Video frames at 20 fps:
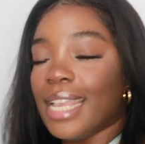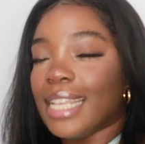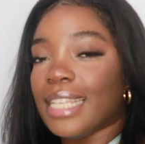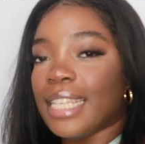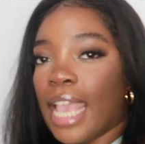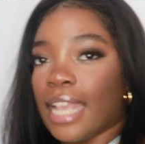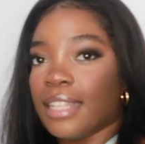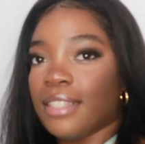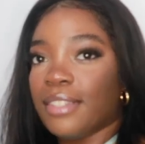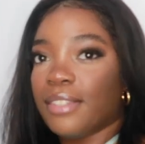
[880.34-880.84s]

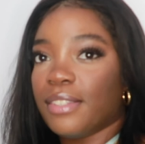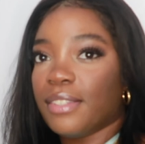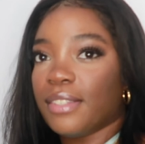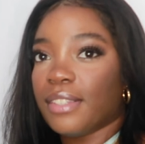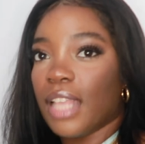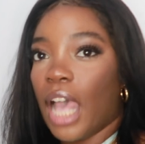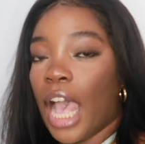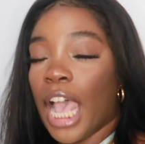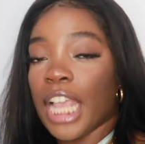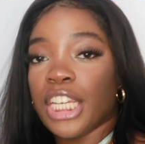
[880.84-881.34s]

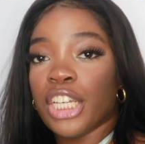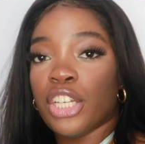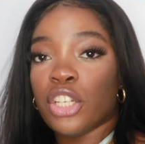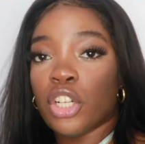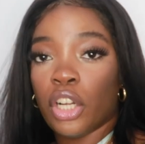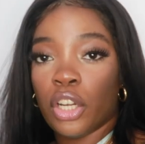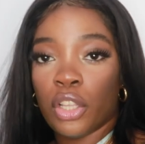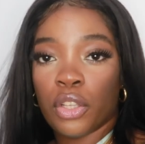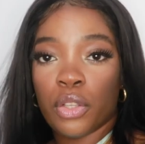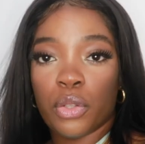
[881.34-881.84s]
Yes, I didn't
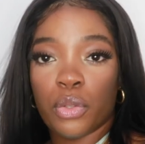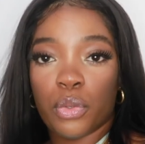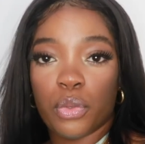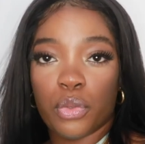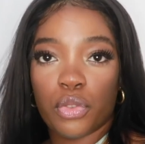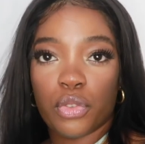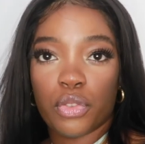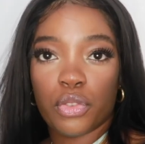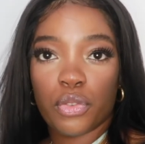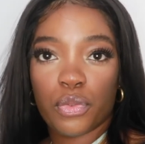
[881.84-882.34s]

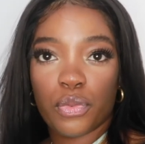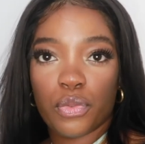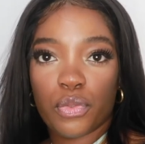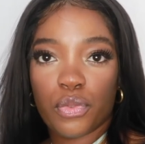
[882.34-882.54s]
close